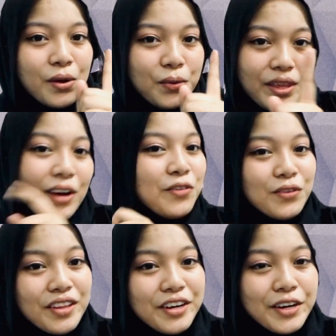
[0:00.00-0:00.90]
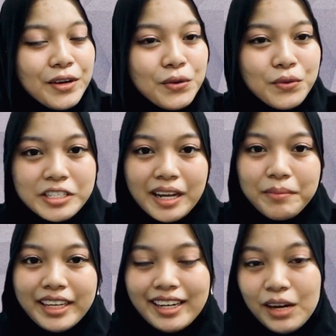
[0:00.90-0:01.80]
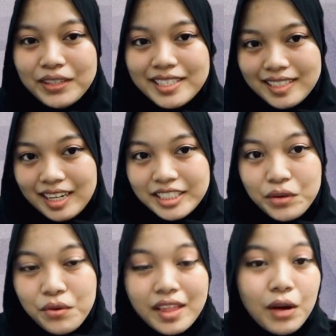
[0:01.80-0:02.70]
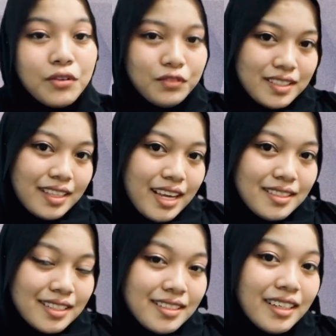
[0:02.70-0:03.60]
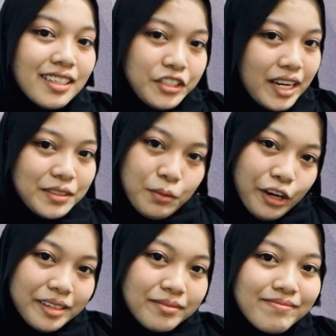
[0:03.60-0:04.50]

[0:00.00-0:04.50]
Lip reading: Without further ado, we shall begin our discussion with our first cases, chessboard.